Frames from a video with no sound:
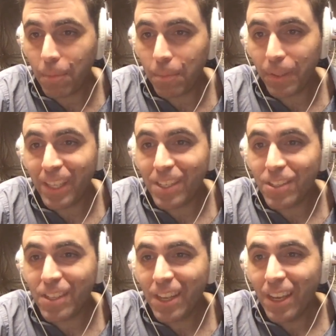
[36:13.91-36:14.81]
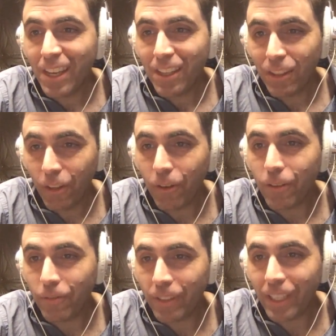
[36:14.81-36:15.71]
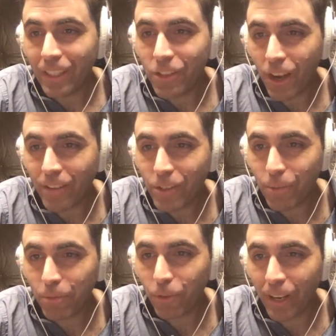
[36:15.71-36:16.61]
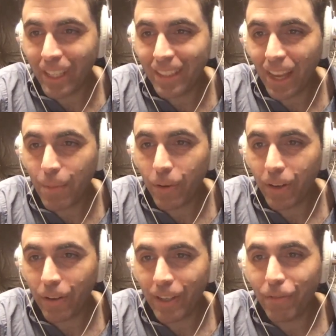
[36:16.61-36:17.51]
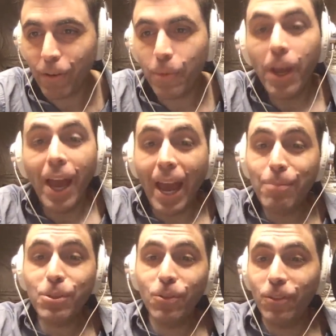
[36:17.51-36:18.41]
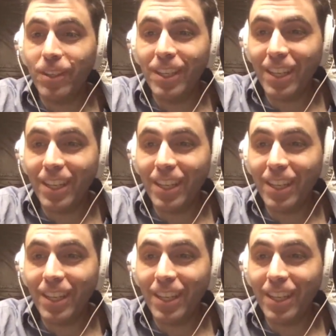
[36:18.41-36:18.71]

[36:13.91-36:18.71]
please learn vanilla JavaScript before any library or any framework. Absolutely,